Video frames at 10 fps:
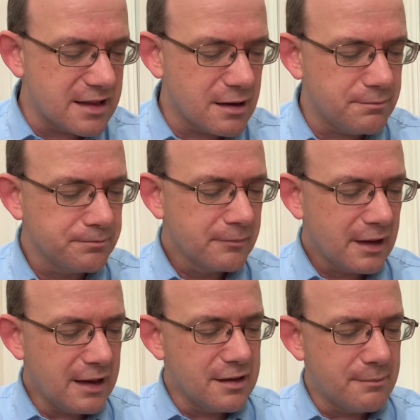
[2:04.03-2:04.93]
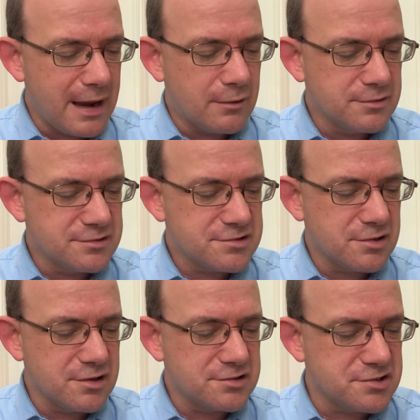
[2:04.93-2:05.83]
them in the mountains, to
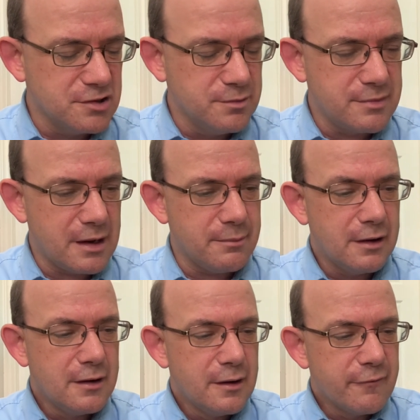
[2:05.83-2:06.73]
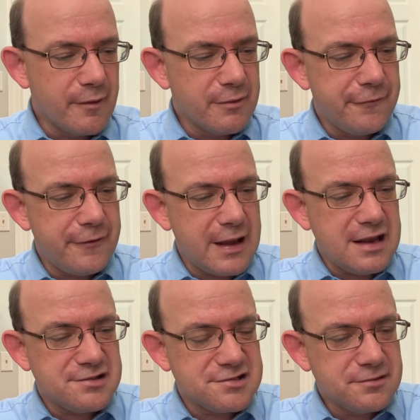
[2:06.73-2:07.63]
consume them from the
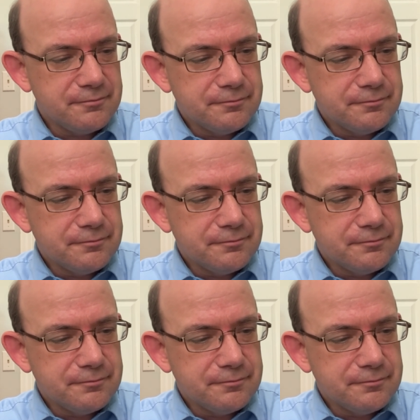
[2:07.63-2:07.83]
face